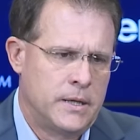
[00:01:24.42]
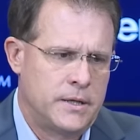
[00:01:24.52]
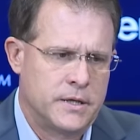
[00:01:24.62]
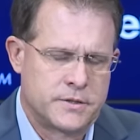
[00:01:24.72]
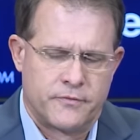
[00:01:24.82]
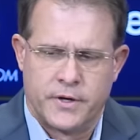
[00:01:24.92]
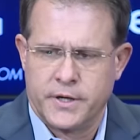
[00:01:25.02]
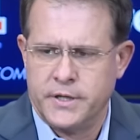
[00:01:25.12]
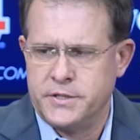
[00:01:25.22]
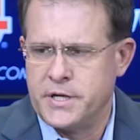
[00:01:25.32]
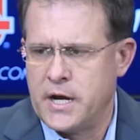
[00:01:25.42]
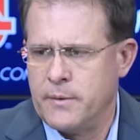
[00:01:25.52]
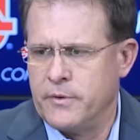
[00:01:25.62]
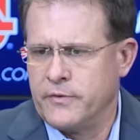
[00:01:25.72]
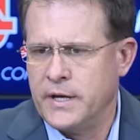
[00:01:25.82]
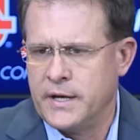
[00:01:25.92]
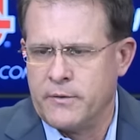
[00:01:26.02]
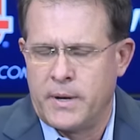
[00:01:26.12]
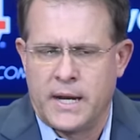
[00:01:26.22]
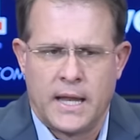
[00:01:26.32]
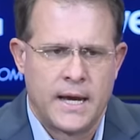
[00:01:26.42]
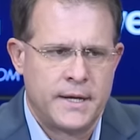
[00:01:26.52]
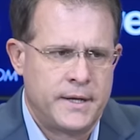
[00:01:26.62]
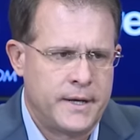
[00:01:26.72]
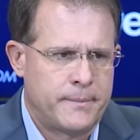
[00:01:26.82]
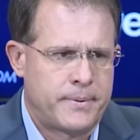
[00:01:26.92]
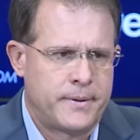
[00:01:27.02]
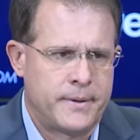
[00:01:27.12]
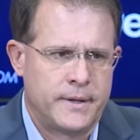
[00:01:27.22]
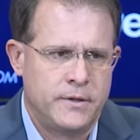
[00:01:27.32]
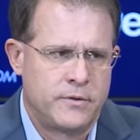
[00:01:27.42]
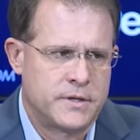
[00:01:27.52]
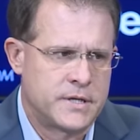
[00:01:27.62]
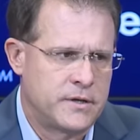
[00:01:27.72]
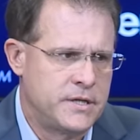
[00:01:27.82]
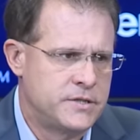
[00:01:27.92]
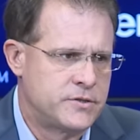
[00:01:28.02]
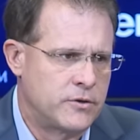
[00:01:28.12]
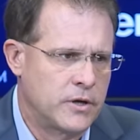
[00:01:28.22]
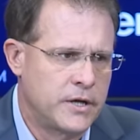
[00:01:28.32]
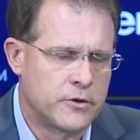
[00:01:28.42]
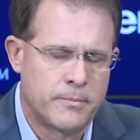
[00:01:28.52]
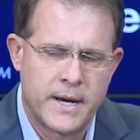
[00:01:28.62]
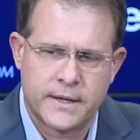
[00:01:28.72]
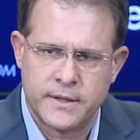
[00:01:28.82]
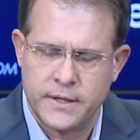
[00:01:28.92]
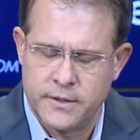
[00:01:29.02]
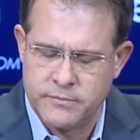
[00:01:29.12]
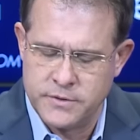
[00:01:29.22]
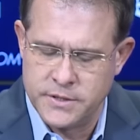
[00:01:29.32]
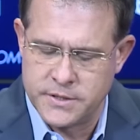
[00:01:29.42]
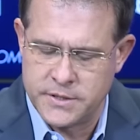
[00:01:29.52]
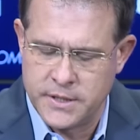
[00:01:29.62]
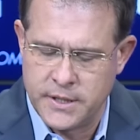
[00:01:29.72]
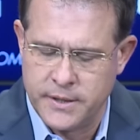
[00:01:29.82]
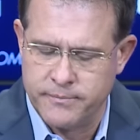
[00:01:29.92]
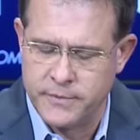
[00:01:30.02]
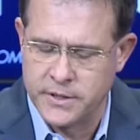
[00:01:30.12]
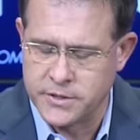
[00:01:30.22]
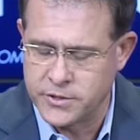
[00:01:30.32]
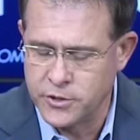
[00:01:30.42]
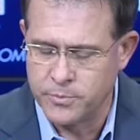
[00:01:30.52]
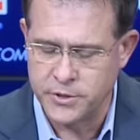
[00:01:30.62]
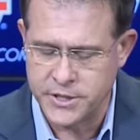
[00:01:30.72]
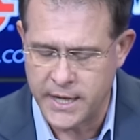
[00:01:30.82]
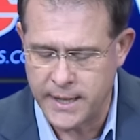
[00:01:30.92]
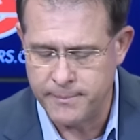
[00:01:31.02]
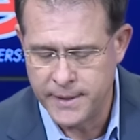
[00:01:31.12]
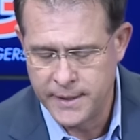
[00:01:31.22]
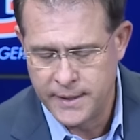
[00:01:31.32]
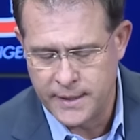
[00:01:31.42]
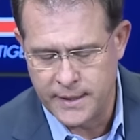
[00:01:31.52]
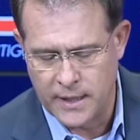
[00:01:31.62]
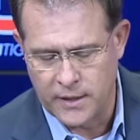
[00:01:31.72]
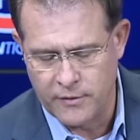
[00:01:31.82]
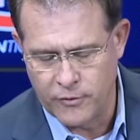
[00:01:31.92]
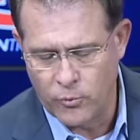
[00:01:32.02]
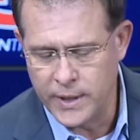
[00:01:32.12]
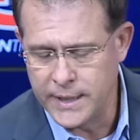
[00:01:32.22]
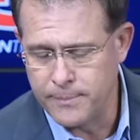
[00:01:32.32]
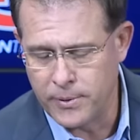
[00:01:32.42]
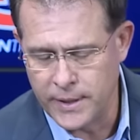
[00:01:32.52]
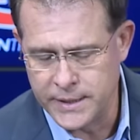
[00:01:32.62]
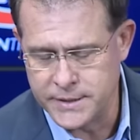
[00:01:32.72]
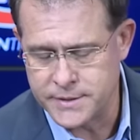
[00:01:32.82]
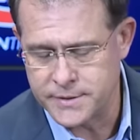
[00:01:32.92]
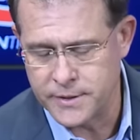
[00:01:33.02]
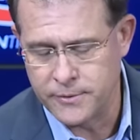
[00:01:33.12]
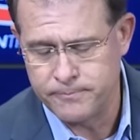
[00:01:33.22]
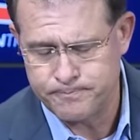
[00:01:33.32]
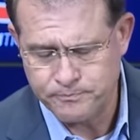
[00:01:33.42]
Does a very good job of getting everybody lined up. You can tell he's their leader back there. Just does a super job, and I love the way he plays. So